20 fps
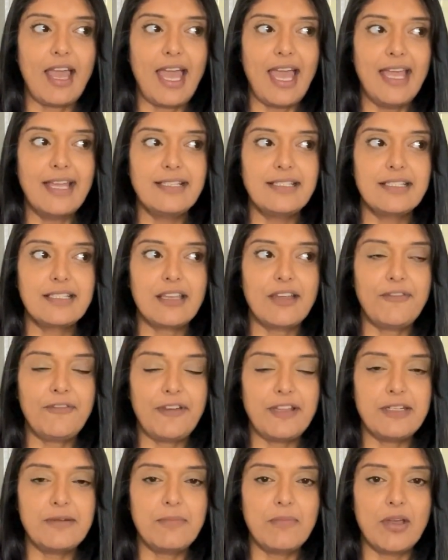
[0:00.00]
and a
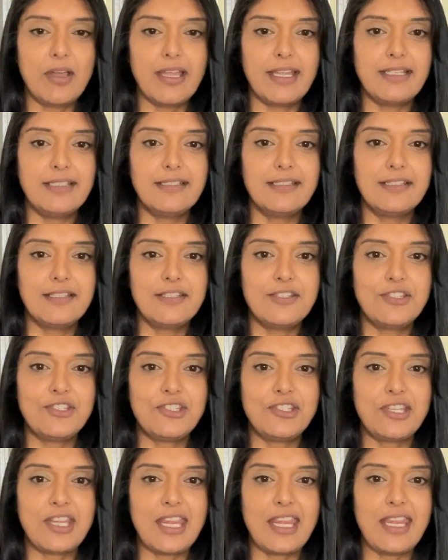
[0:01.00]
friend of mine,
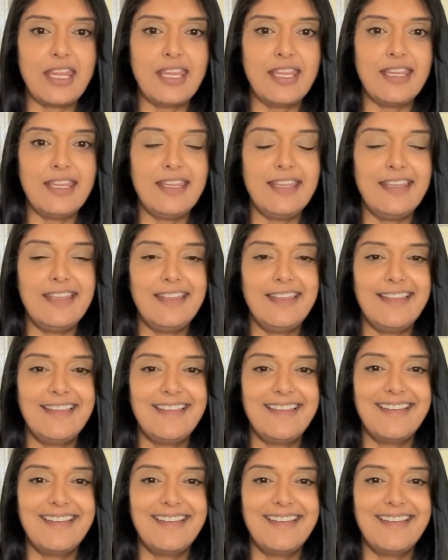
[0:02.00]
she